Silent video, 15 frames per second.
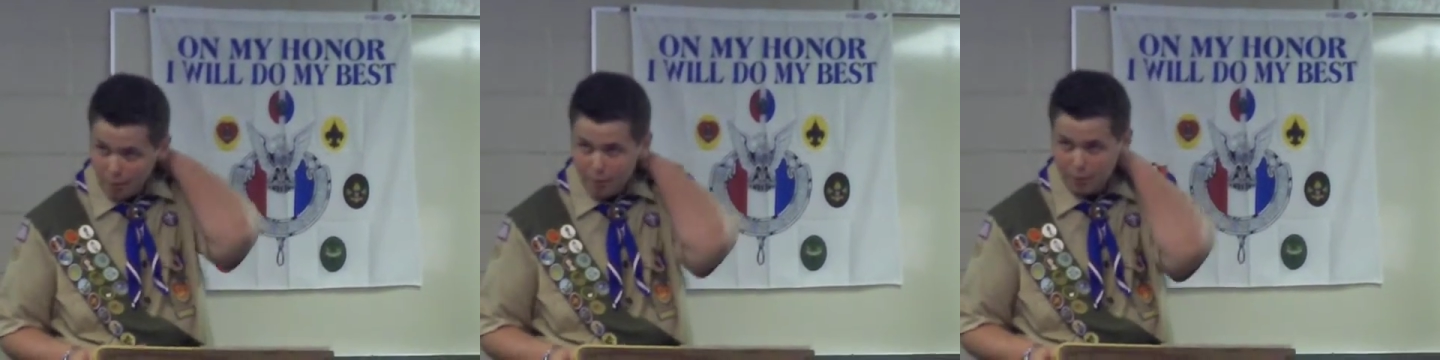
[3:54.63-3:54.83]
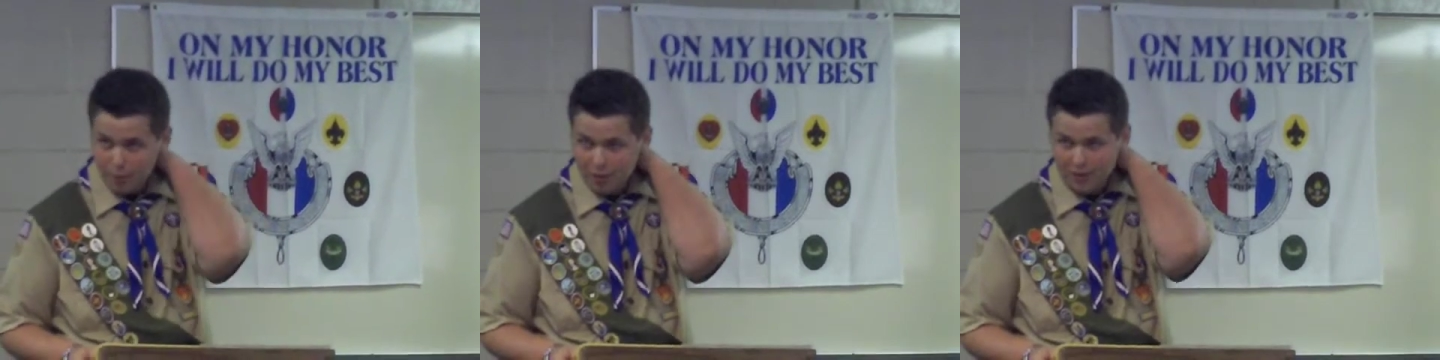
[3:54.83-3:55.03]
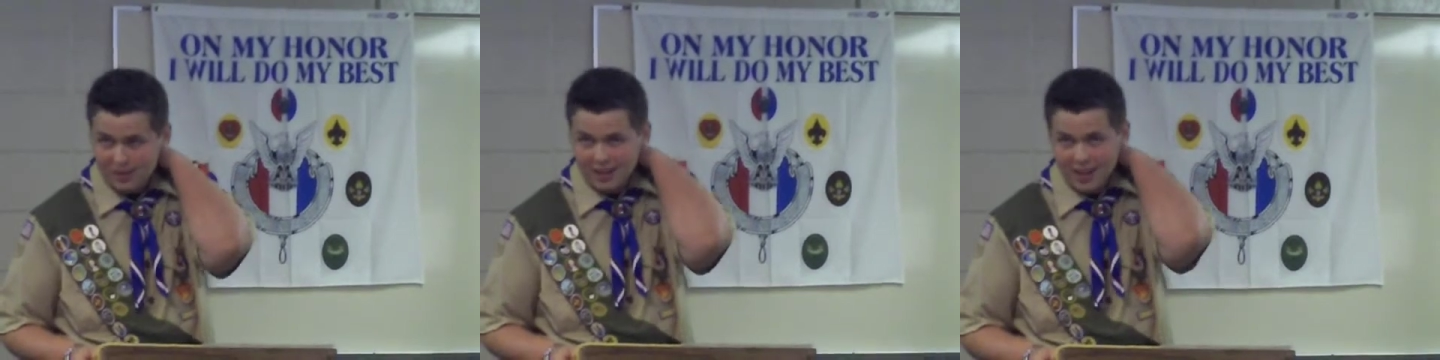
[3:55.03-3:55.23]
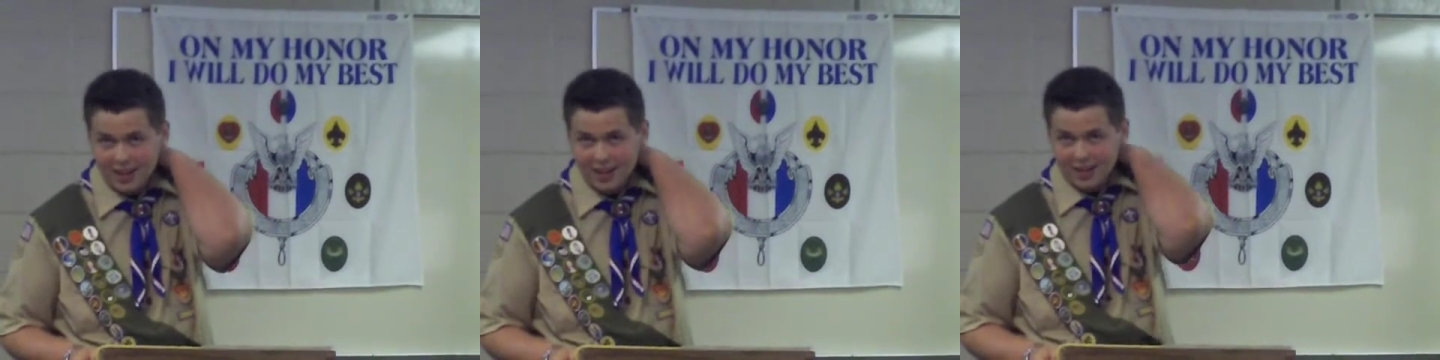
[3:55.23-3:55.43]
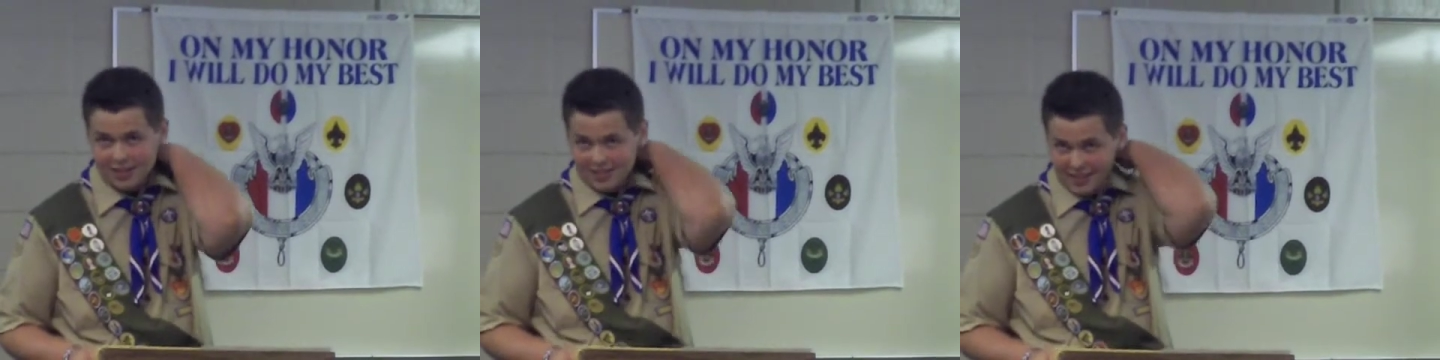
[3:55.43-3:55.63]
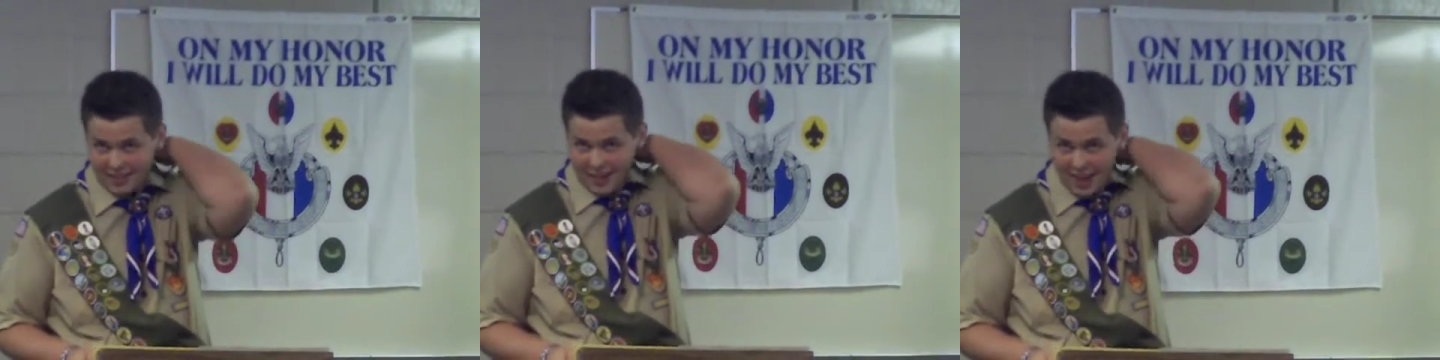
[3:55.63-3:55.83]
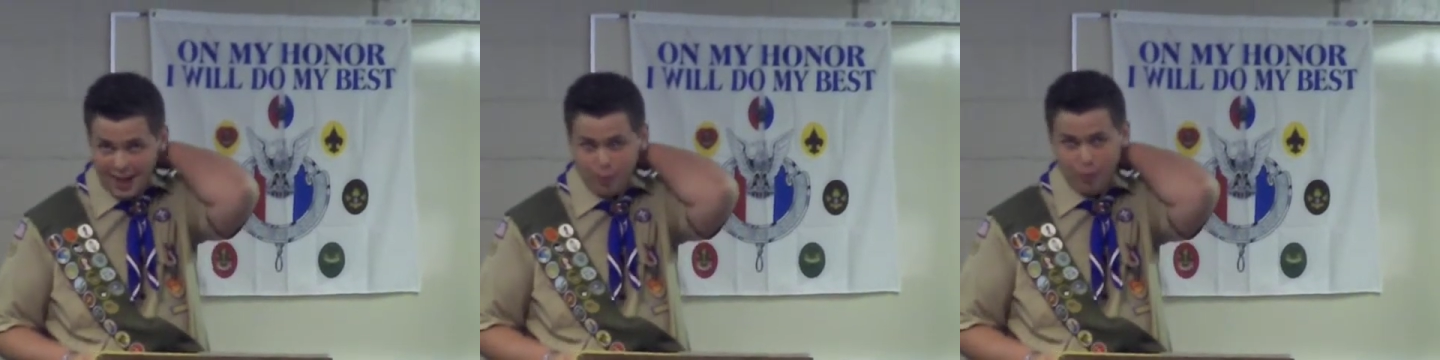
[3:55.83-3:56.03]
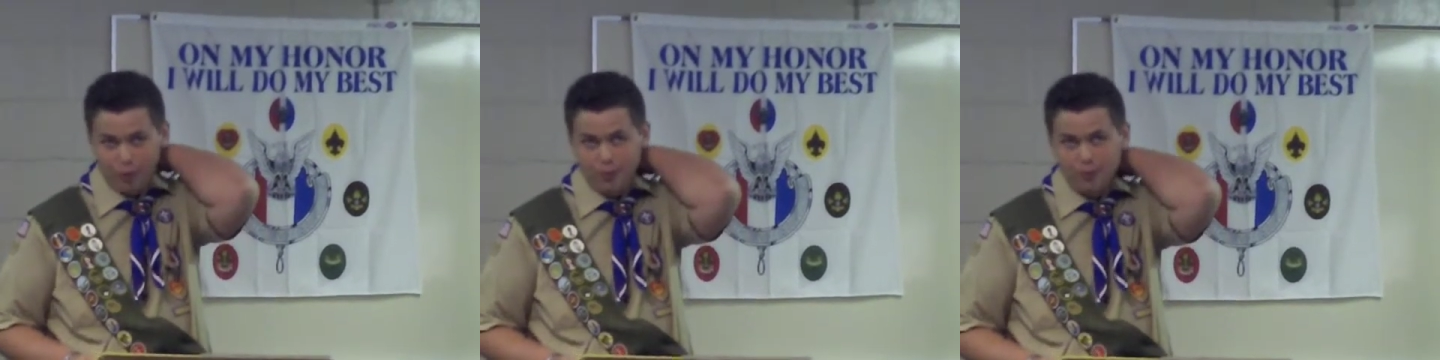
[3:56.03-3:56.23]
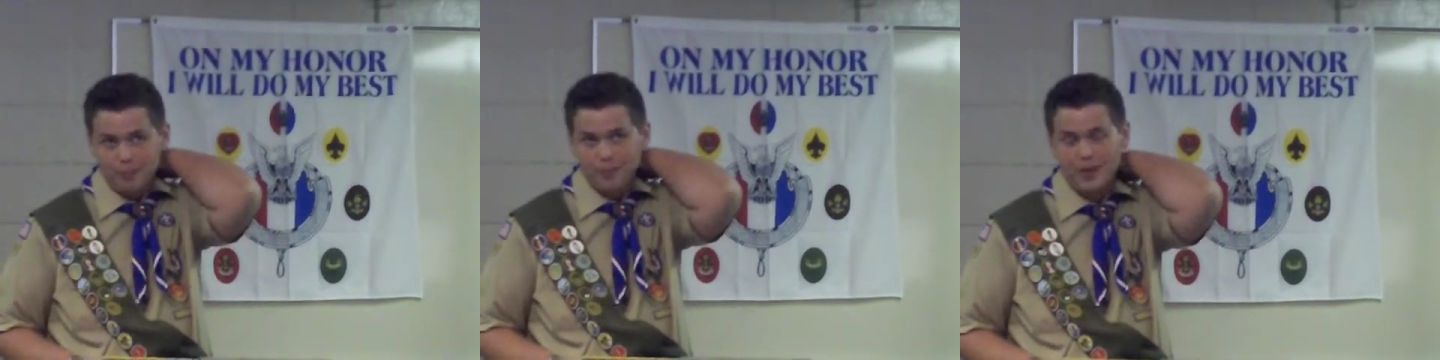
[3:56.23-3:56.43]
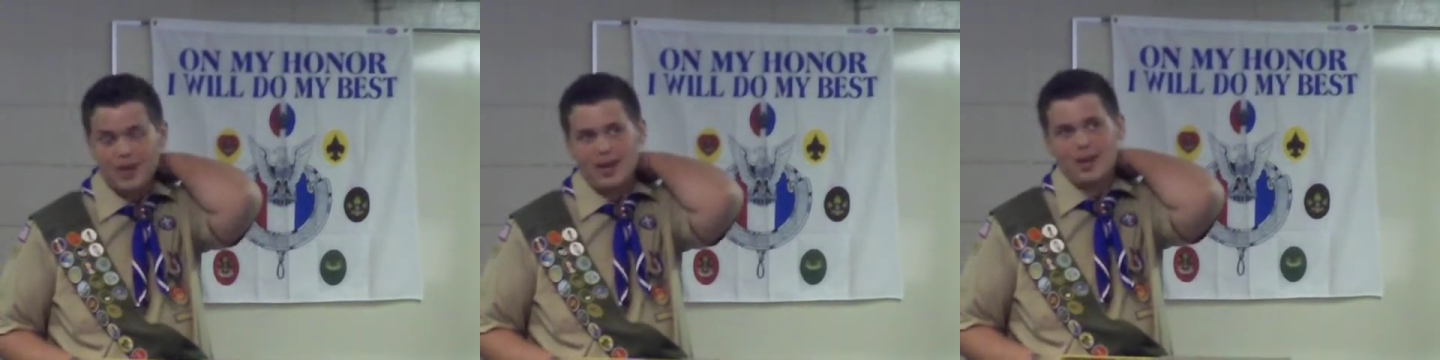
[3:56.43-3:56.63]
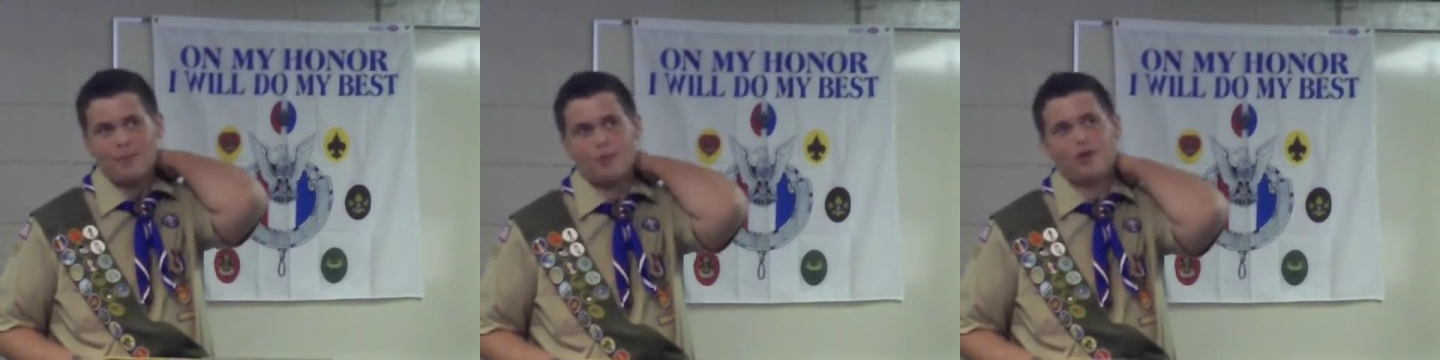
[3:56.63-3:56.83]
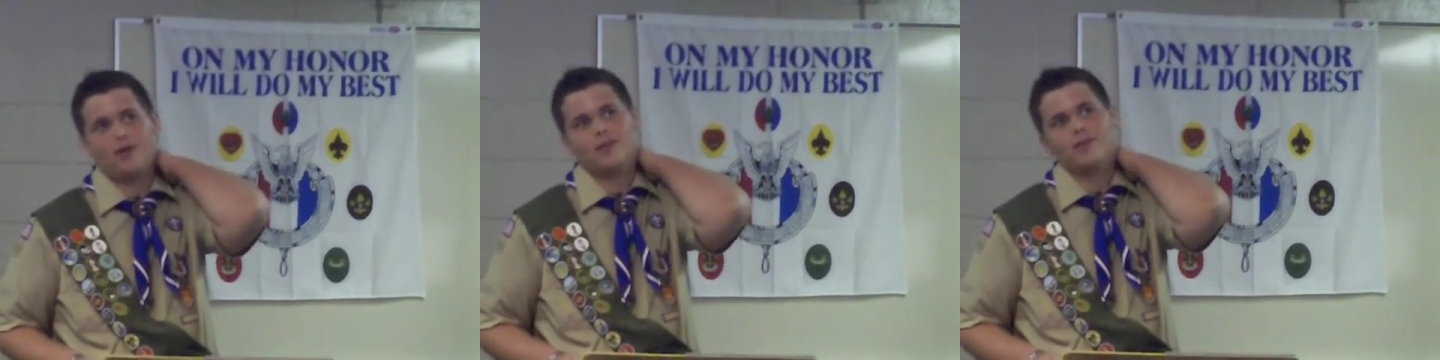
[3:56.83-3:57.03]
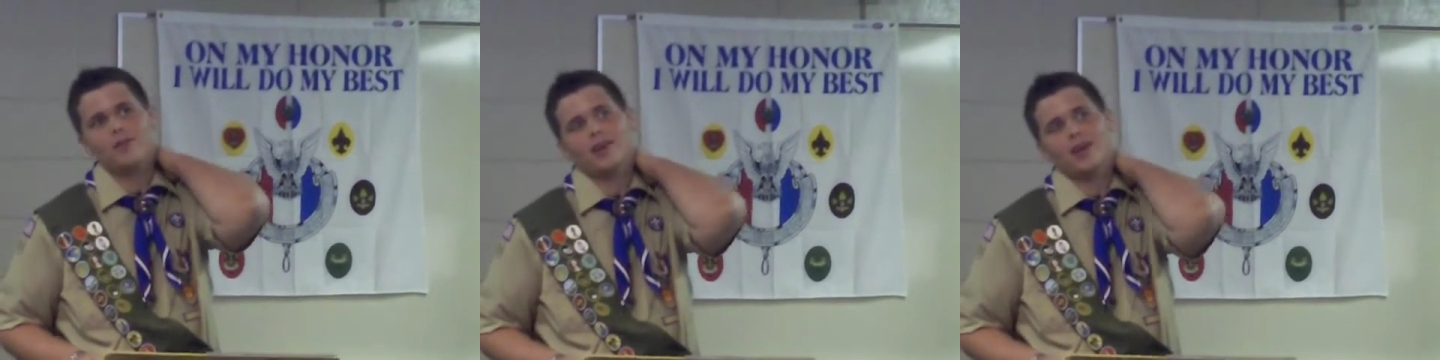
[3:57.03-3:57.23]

my birthday is in April, mid-April,